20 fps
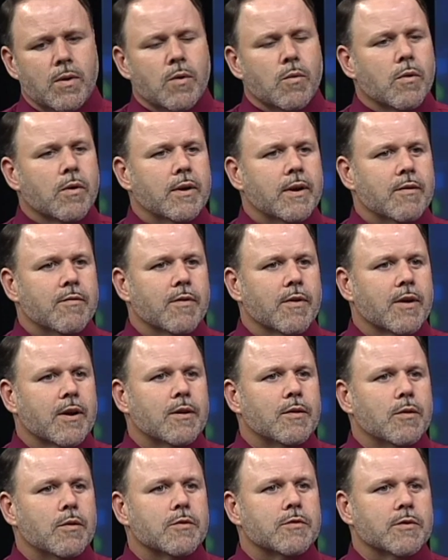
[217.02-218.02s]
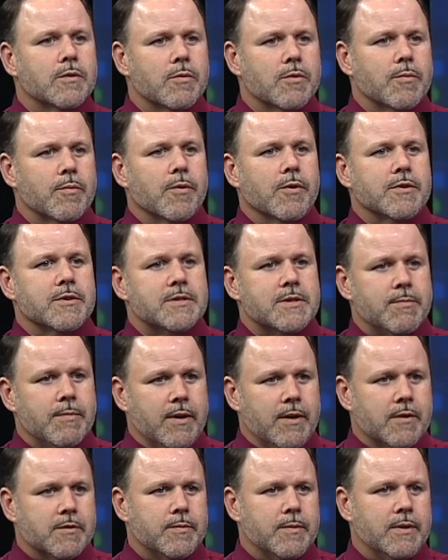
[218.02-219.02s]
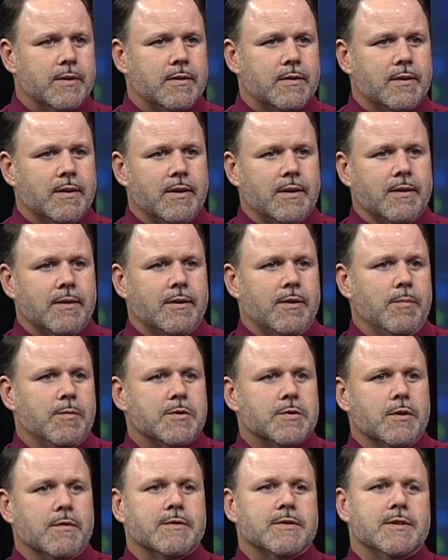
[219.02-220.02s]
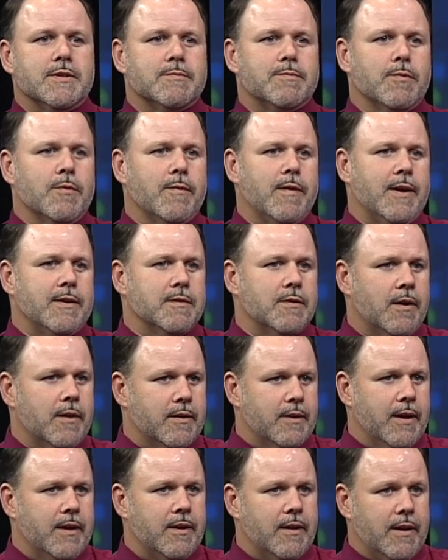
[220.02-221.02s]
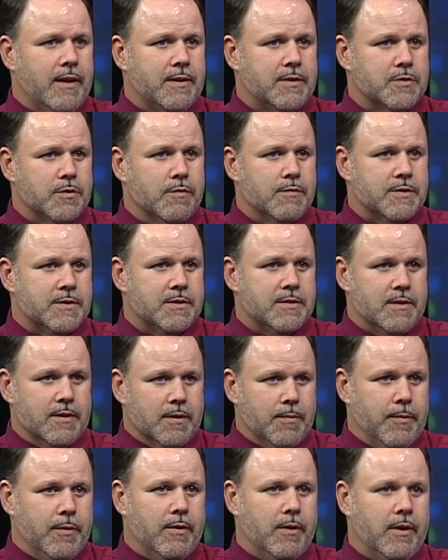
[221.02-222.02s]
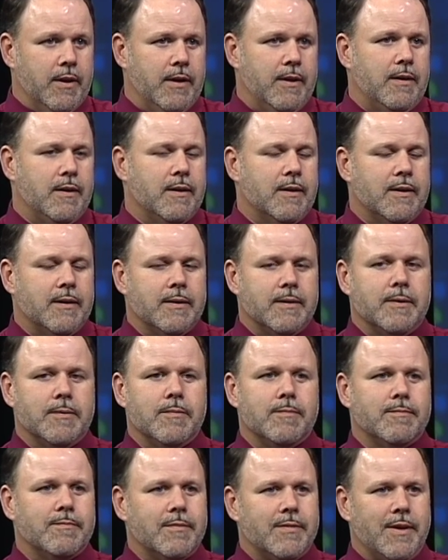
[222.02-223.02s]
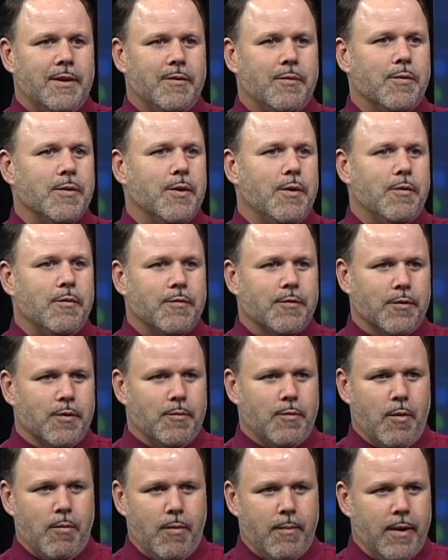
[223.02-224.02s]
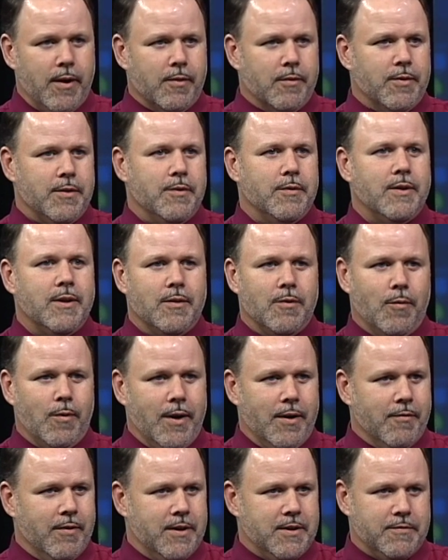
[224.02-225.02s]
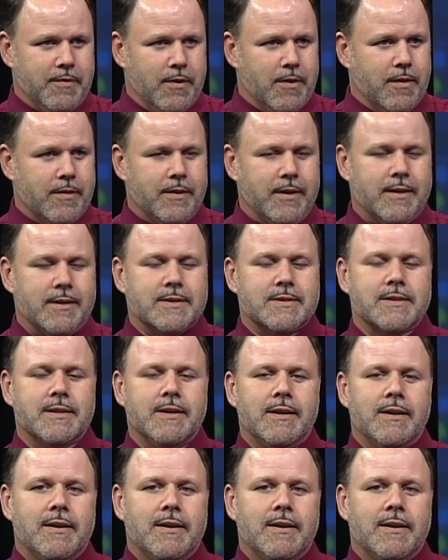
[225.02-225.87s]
We coordinate very closely with emergency management. Uh, Human Services provides a lot of day-to-day services in the community. Um, you know, we're known for the mobile medical unit and a wide range of other things.